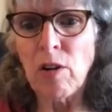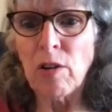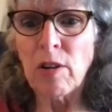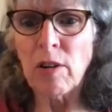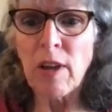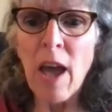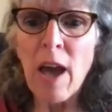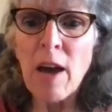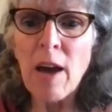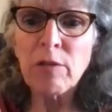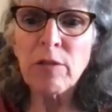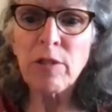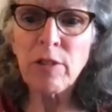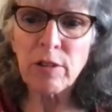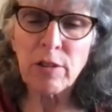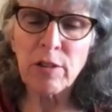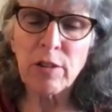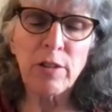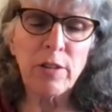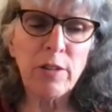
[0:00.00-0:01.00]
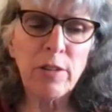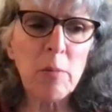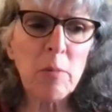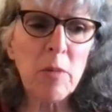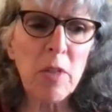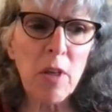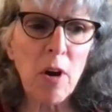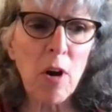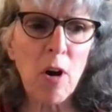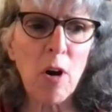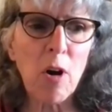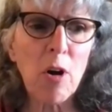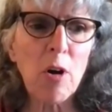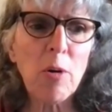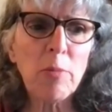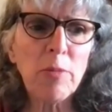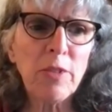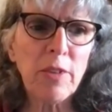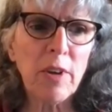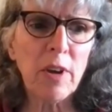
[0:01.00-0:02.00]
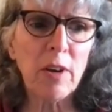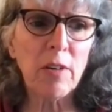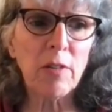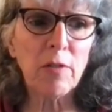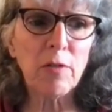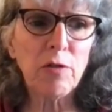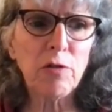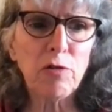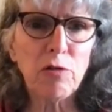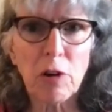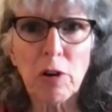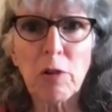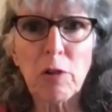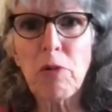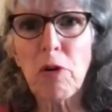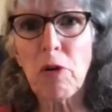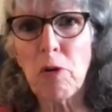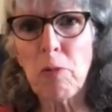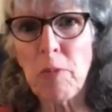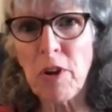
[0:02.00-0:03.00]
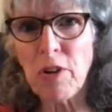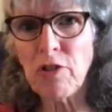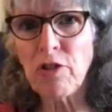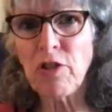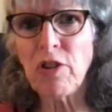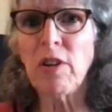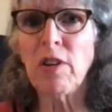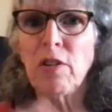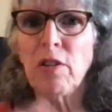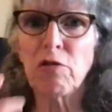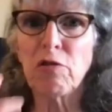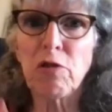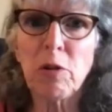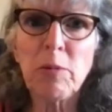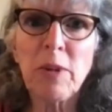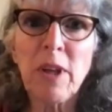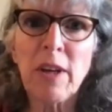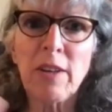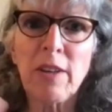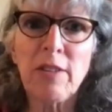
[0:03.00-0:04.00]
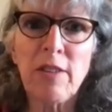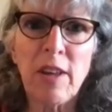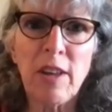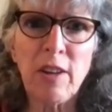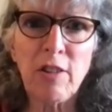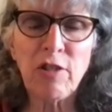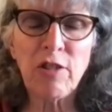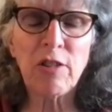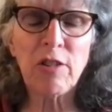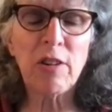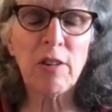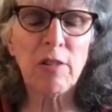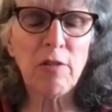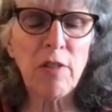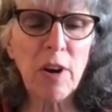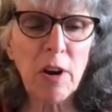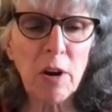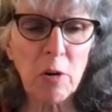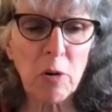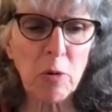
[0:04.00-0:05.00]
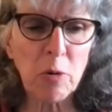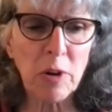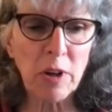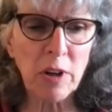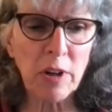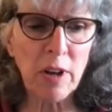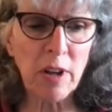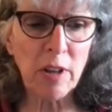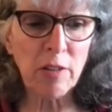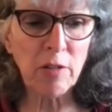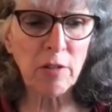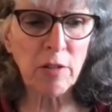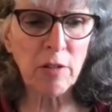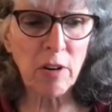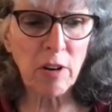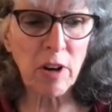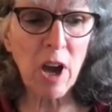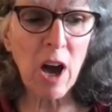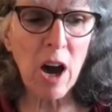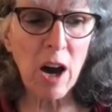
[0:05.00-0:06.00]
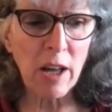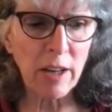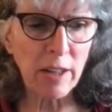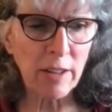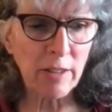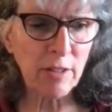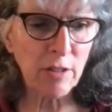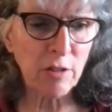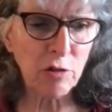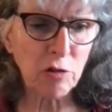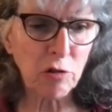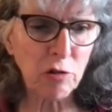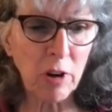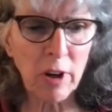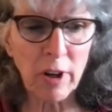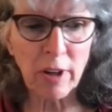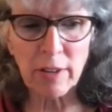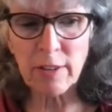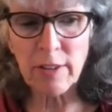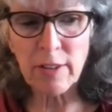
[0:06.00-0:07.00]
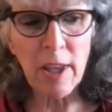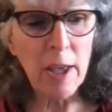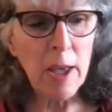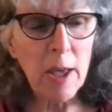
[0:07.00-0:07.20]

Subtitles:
counter some of the harms of drug prohibition and the criminalization of heroin and other narcotics and drugs,